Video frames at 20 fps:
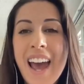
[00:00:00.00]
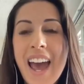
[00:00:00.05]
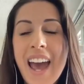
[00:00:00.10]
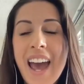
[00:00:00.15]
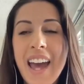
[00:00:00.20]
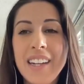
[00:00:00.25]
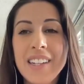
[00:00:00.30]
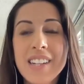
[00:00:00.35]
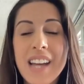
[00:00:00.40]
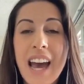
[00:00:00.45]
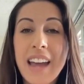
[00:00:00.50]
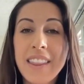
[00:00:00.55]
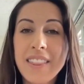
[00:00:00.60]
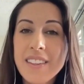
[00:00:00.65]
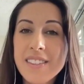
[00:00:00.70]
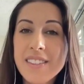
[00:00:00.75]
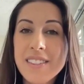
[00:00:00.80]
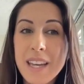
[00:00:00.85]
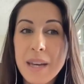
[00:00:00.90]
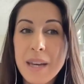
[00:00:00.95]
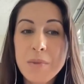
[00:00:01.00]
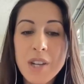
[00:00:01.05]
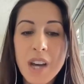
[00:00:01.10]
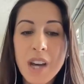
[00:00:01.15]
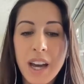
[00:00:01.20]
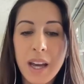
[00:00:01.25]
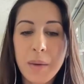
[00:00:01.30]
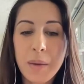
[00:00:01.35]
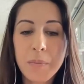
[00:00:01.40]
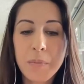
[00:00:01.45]
And at the same
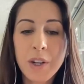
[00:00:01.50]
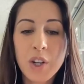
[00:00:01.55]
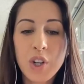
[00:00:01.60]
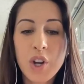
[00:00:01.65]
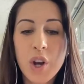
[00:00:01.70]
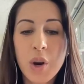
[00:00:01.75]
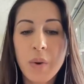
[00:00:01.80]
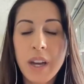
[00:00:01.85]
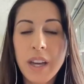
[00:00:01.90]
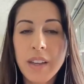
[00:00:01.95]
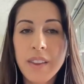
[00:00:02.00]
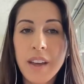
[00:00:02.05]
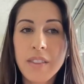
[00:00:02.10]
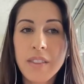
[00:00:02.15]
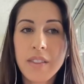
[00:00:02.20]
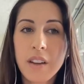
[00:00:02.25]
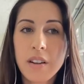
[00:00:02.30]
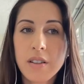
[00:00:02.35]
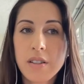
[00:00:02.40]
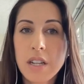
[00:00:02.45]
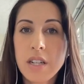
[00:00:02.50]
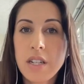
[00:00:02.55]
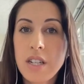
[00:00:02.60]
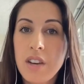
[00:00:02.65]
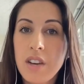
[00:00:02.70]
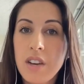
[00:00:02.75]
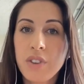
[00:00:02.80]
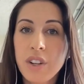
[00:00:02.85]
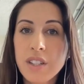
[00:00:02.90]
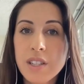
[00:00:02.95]
time, knowing that there's a
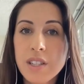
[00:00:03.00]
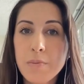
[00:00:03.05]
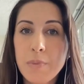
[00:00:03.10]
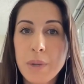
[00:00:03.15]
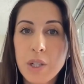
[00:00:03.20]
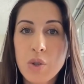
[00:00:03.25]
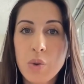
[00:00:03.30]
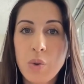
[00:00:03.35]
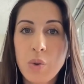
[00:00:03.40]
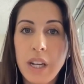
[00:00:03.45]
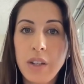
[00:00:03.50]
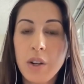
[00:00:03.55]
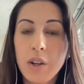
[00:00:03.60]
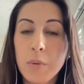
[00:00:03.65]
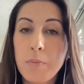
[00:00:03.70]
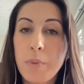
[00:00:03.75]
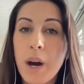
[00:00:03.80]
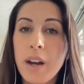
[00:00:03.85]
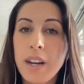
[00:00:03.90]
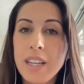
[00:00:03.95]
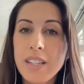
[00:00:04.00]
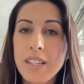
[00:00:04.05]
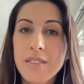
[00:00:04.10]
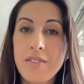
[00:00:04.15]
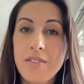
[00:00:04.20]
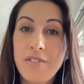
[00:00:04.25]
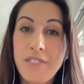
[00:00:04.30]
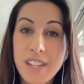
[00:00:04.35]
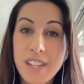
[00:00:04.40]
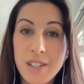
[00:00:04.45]
difference between your body's